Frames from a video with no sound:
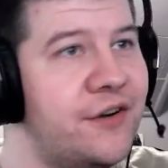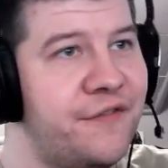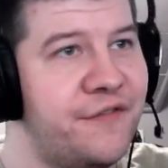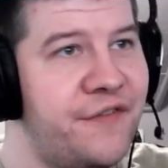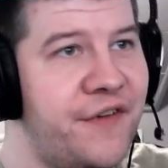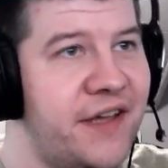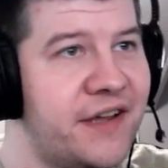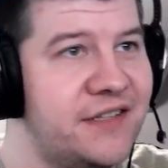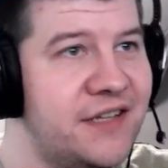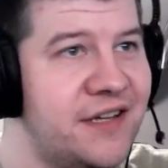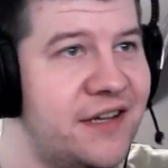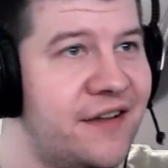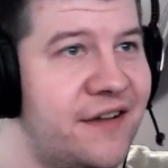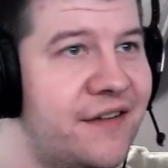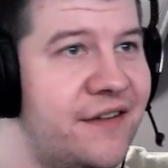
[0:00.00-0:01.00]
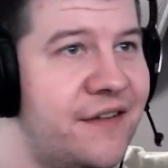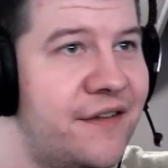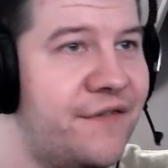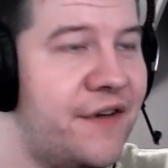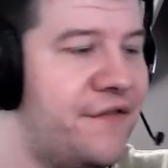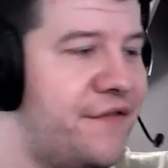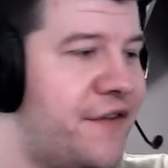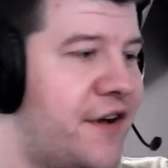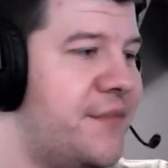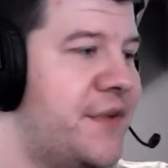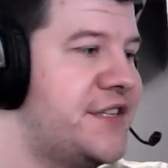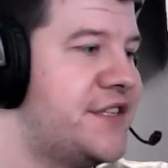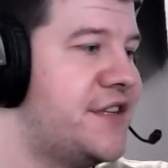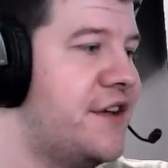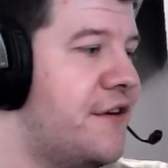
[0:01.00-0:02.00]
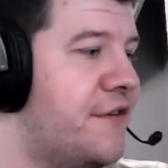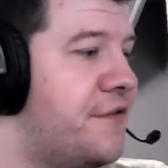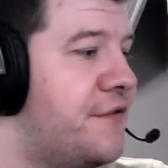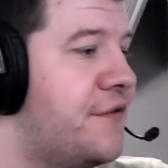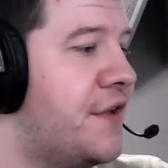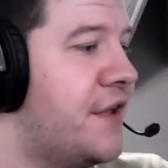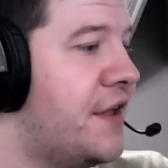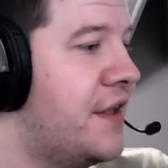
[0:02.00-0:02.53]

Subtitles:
In fact, if I find myself